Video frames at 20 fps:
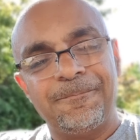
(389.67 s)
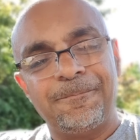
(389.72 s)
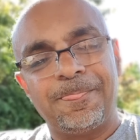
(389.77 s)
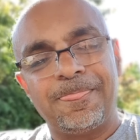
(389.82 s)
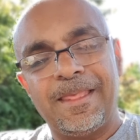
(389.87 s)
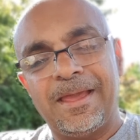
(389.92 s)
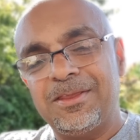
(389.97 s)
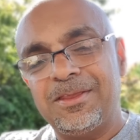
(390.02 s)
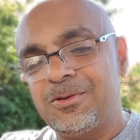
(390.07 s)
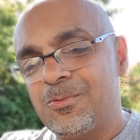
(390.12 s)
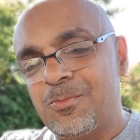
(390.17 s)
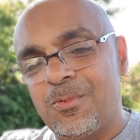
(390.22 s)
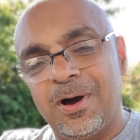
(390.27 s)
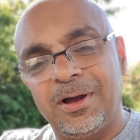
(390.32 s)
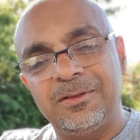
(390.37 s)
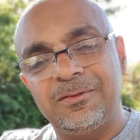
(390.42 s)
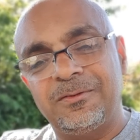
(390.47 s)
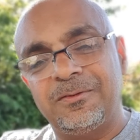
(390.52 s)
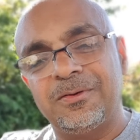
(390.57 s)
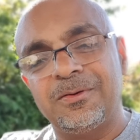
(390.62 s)
and you
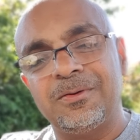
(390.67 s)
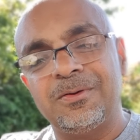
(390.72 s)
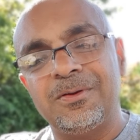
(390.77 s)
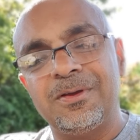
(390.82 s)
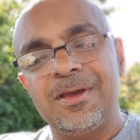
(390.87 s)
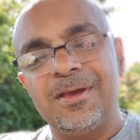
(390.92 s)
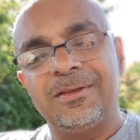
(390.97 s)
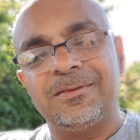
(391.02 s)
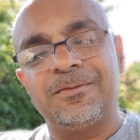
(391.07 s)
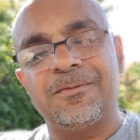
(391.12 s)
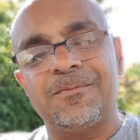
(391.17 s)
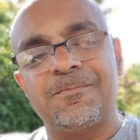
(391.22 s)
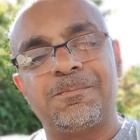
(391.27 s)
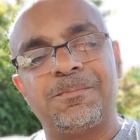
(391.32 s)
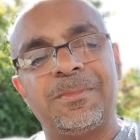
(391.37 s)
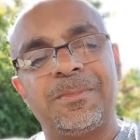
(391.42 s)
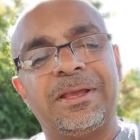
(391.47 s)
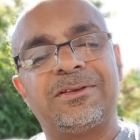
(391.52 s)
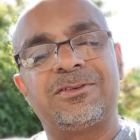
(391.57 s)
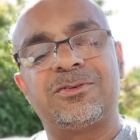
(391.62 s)
want to sort of
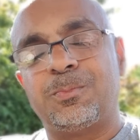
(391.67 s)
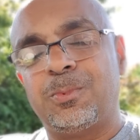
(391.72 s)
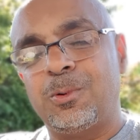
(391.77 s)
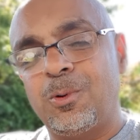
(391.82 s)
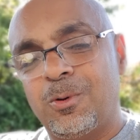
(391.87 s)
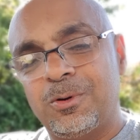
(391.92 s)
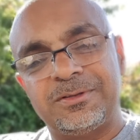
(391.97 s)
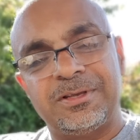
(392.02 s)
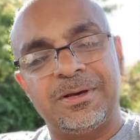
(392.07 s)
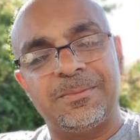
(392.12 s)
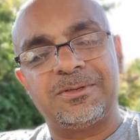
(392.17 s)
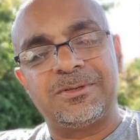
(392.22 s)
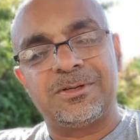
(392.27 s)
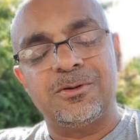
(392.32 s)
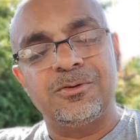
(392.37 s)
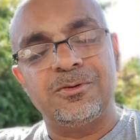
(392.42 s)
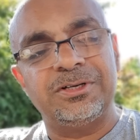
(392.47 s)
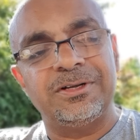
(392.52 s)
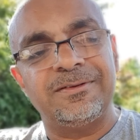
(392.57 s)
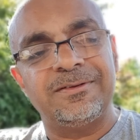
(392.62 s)
explore some
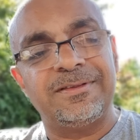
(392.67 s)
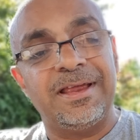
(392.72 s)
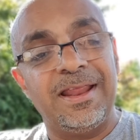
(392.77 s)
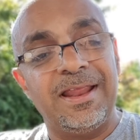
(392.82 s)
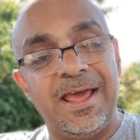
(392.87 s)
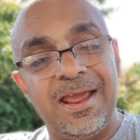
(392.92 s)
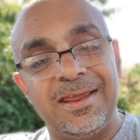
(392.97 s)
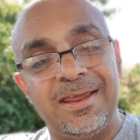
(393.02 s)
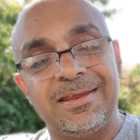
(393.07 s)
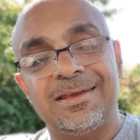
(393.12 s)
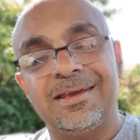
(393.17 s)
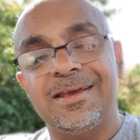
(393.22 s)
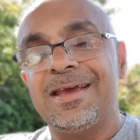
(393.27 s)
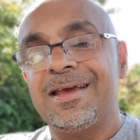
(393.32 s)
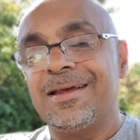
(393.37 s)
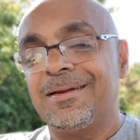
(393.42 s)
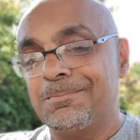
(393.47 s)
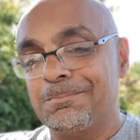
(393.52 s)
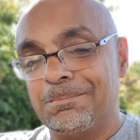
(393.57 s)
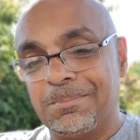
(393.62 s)
solutions, then hey,
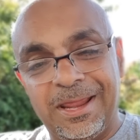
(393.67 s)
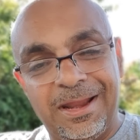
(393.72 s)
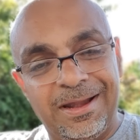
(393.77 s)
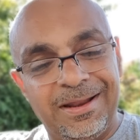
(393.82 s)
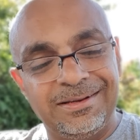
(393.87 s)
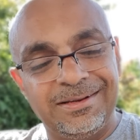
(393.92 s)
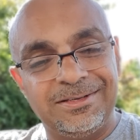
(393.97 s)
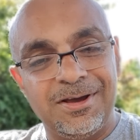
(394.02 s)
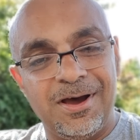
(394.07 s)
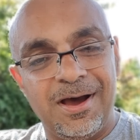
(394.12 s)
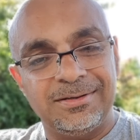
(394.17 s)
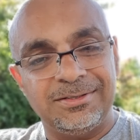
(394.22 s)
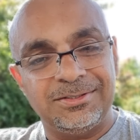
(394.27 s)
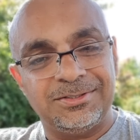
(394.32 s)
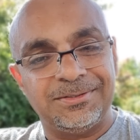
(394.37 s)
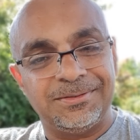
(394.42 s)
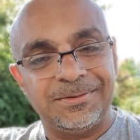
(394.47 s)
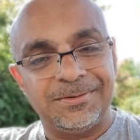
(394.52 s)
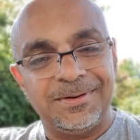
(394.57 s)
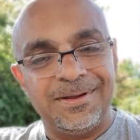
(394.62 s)
get in
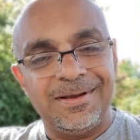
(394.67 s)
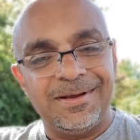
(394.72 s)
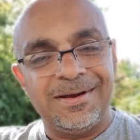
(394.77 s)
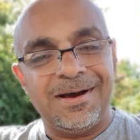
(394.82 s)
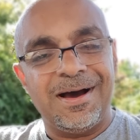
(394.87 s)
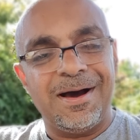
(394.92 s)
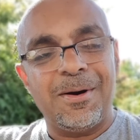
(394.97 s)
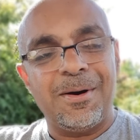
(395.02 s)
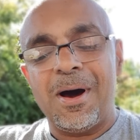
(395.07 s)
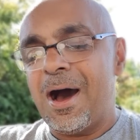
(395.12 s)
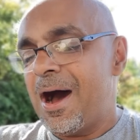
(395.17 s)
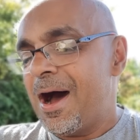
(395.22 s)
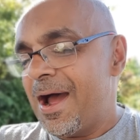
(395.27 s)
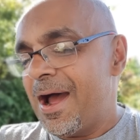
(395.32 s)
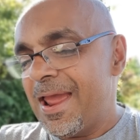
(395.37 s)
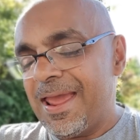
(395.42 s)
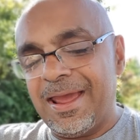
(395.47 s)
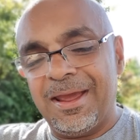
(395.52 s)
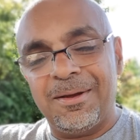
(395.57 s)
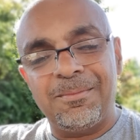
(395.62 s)
touch.
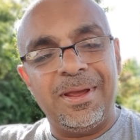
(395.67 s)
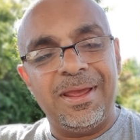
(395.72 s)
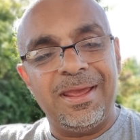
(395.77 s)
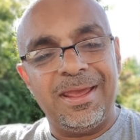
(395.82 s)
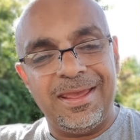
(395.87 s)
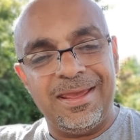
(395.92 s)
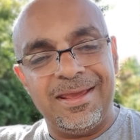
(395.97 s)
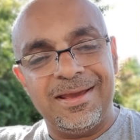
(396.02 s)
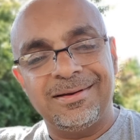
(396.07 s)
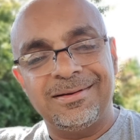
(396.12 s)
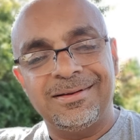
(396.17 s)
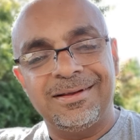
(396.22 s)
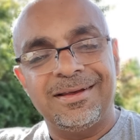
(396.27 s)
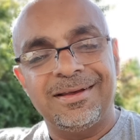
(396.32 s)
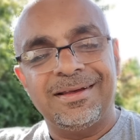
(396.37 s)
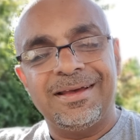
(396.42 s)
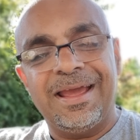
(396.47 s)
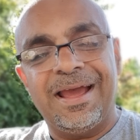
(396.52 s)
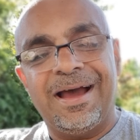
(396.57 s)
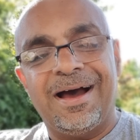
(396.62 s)
I am here
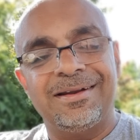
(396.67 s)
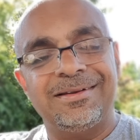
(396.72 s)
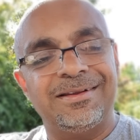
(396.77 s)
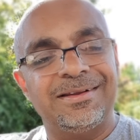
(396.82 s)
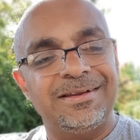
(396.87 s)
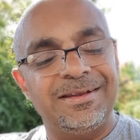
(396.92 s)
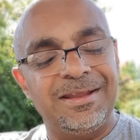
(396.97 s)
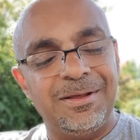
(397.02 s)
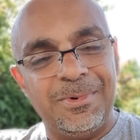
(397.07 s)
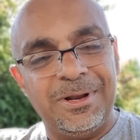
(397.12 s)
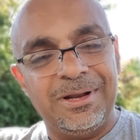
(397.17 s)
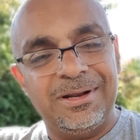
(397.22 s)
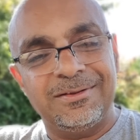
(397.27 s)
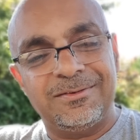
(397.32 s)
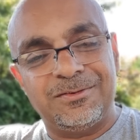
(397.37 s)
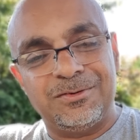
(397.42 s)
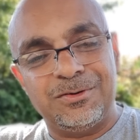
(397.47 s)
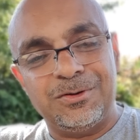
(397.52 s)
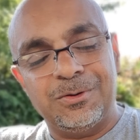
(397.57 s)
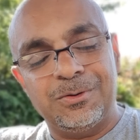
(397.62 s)
under
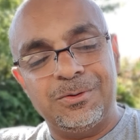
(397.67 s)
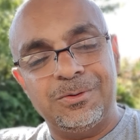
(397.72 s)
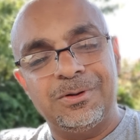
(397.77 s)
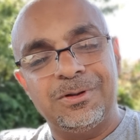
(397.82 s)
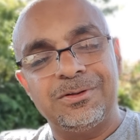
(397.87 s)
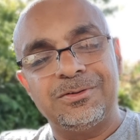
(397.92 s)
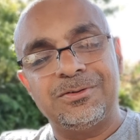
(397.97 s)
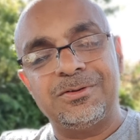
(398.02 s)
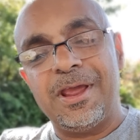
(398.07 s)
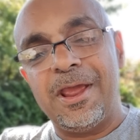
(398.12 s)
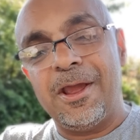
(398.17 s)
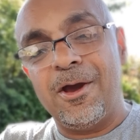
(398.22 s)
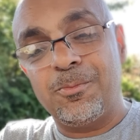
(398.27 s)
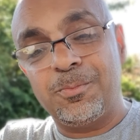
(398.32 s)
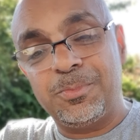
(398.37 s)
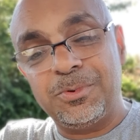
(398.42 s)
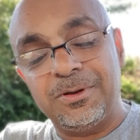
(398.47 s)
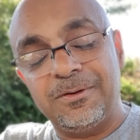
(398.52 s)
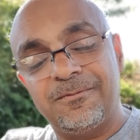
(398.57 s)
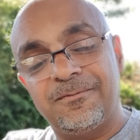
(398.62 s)
Limitless You to
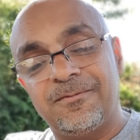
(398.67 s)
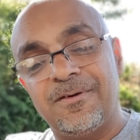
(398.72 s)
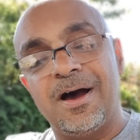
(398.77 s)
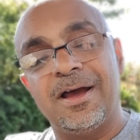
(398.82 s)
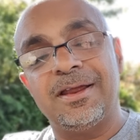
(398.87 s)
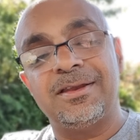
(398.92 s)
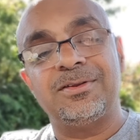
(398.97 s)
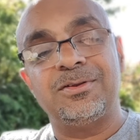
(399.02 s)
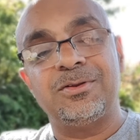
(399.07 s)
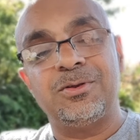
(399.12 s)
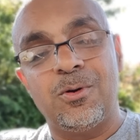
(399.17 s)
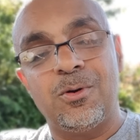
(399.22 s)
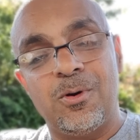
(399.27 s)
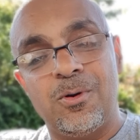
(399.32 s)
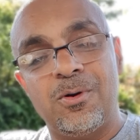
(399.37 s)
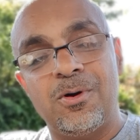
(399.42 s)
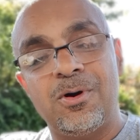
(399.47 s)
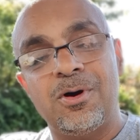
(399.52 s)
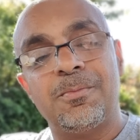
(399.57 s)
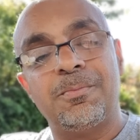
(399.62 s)
help you find
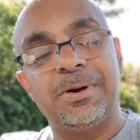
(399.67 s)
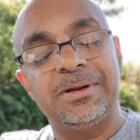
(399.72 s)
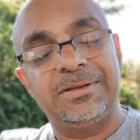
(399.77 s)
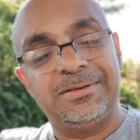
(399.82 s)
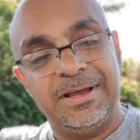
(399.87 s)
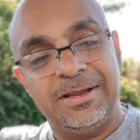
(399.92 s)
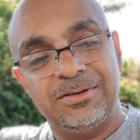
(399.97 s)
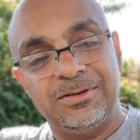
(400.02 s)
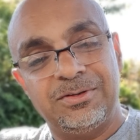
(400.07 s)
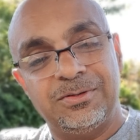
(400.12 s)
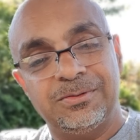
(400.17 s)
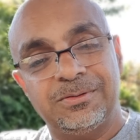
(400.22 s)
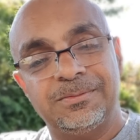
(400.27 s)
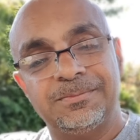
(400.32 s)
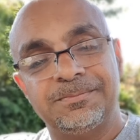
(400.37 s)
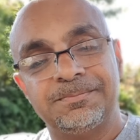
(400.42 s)
your potential.